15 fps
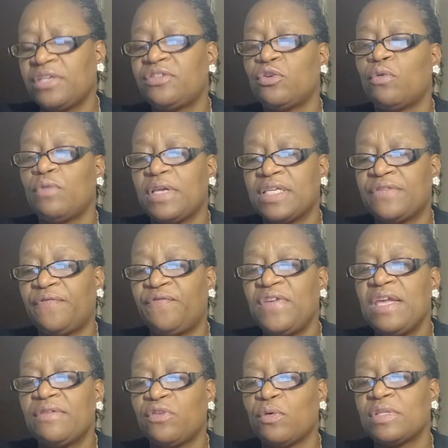So
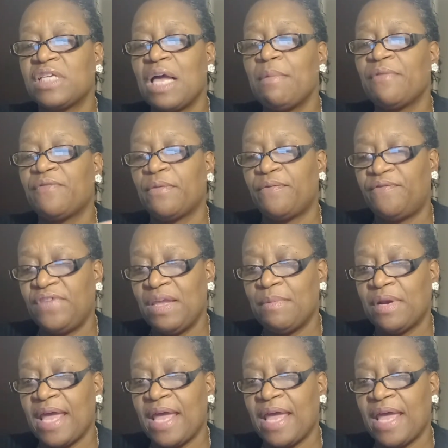it's coming from FEMA.